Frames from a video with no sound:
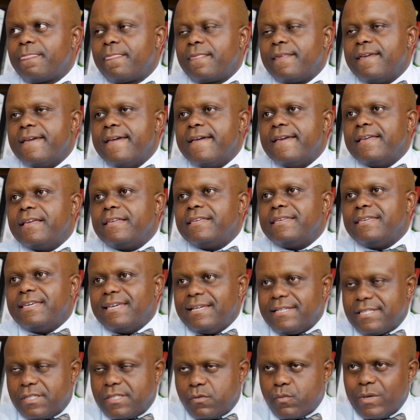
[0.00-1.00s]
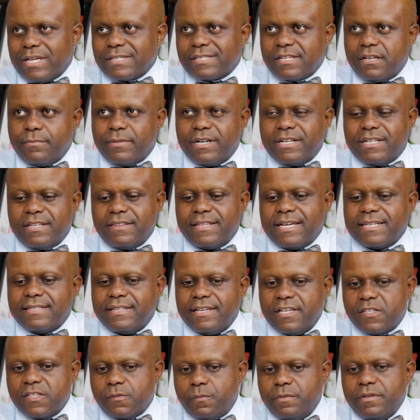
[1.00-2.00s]
Yes, we are celebrating that
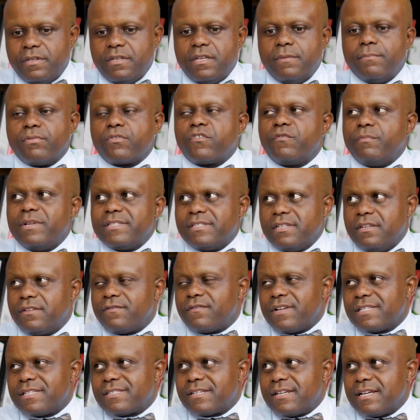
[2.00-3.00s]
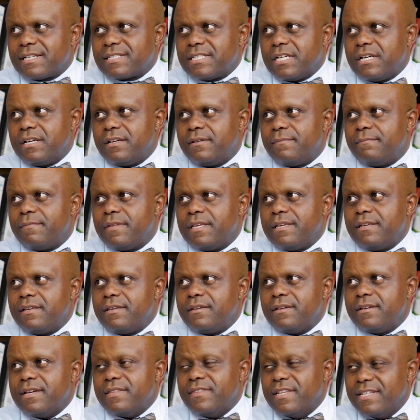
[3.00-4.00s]
there's been improvements in infrastructure.
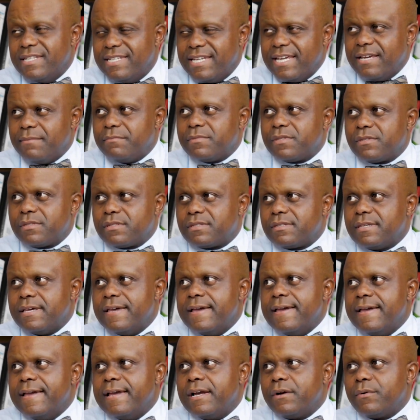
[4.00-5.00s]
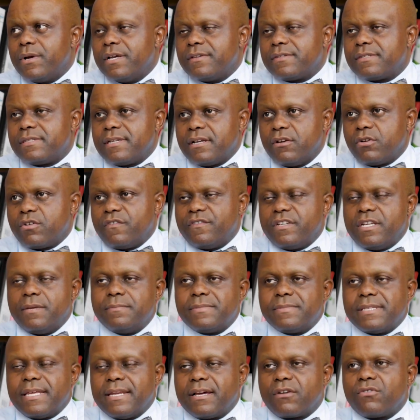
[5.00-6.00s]
The dams, we're seeing a lot of
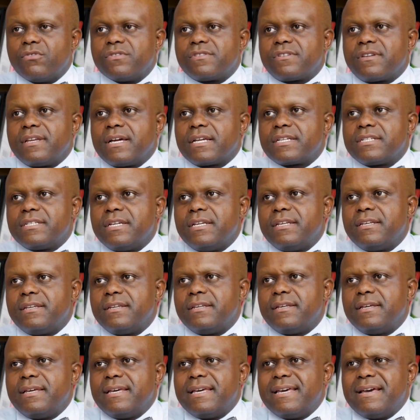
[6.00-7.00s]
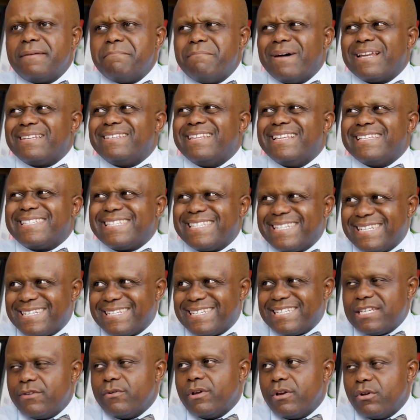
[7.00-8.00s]
dams under construction, but there's
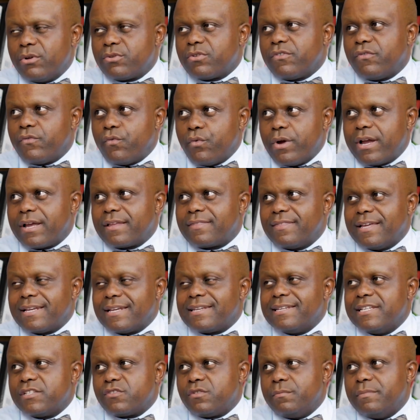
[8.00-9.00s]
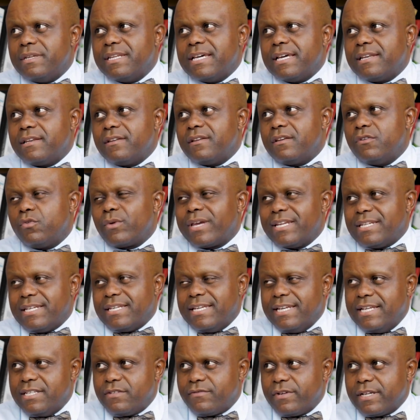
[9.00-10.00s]
still a lot of work that needs to be done. Look at
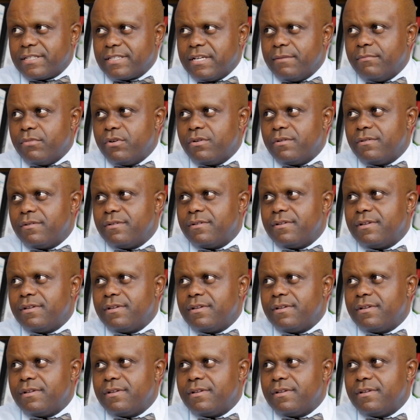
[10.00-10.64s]
energy, for example.